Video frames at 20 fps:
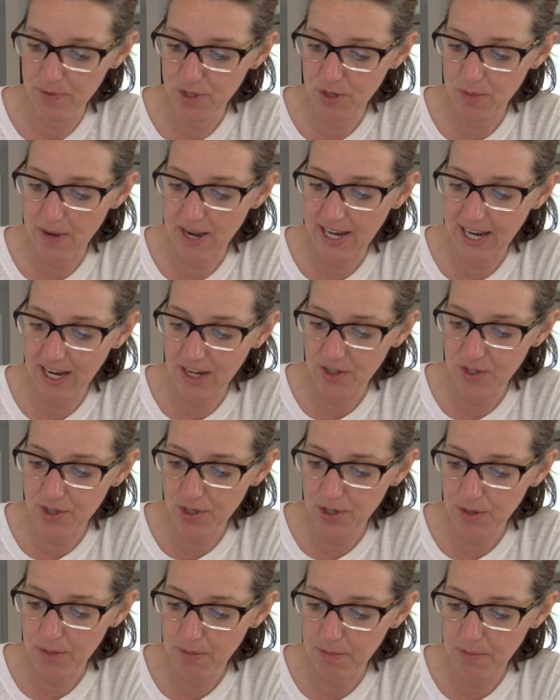So my
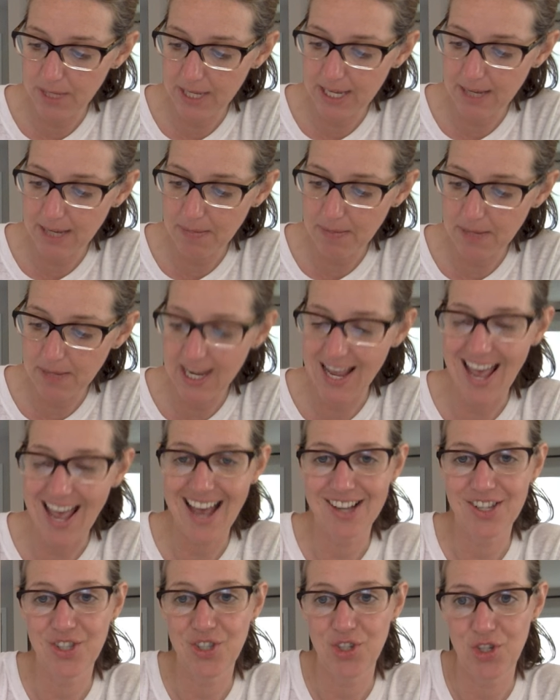answer,
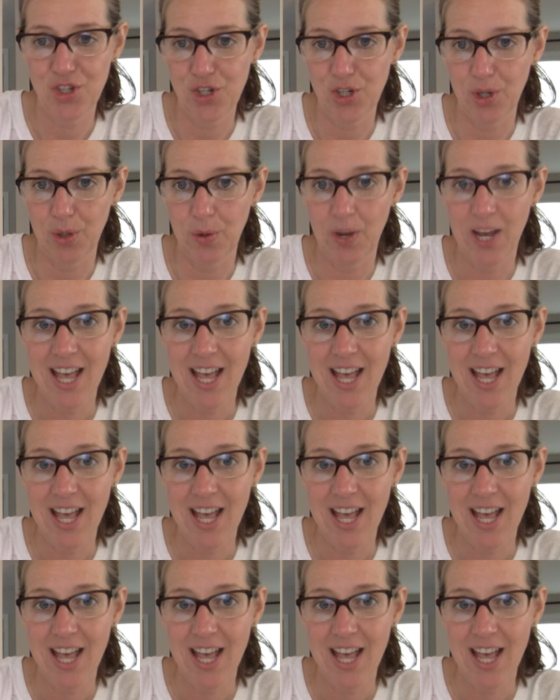PbS2.